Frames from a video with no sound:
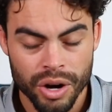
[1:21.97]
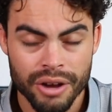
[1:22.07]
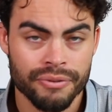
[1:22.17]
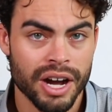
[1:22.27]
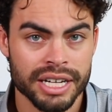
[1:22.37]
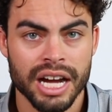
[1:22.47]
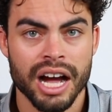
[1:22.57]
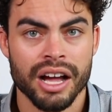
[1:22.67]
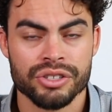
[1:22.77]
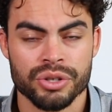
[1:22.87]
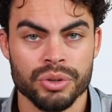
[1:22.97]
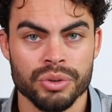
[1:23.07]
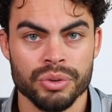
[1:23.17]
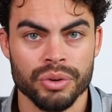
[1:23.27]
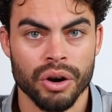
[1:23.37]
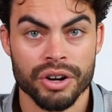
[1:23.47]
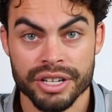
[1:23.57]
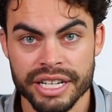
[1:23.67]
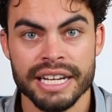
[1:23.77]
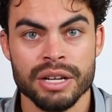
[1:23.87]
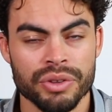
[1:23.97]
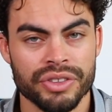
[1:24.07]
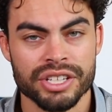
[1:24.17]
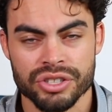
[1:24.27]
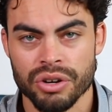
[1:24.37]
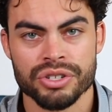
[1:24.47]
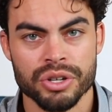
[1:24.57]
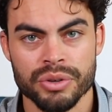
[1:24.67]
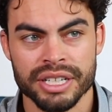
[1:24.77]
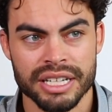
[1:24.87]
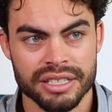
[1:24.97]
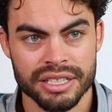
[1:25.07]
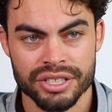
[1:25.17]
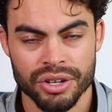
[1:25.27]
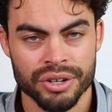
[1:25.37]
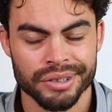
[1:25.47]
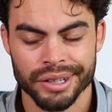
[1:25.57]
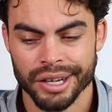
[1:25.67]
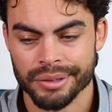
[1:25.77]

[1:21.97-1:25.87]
I find guys who are needy, what they start doing is they start,